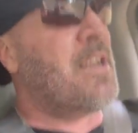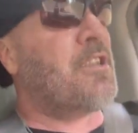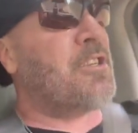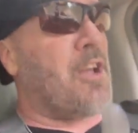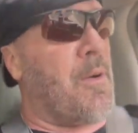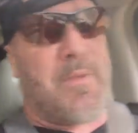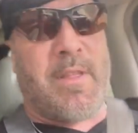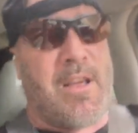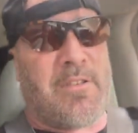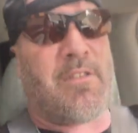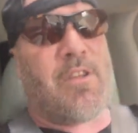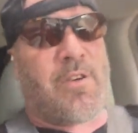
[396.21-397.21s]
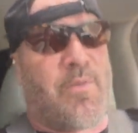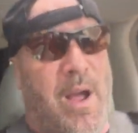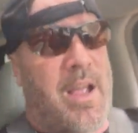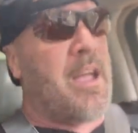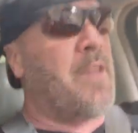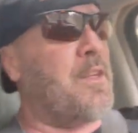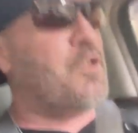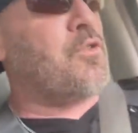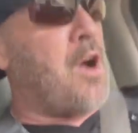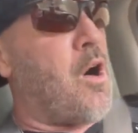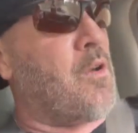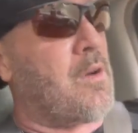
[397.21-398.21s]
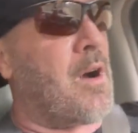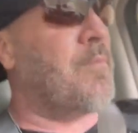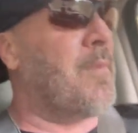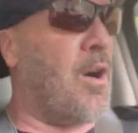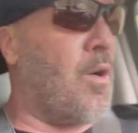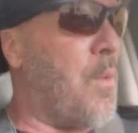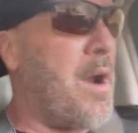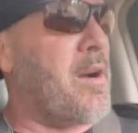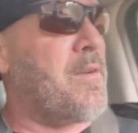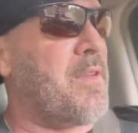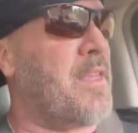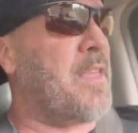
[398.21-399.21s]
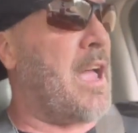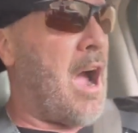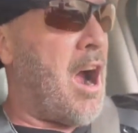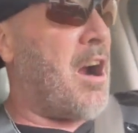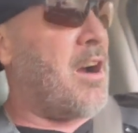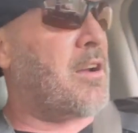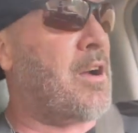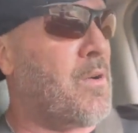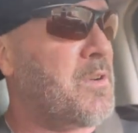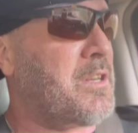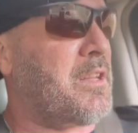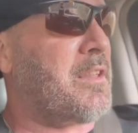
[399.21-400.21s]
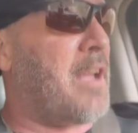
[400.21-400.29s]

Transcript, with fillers: Something doesn't look right. And the trout are aware of it. They are cogent.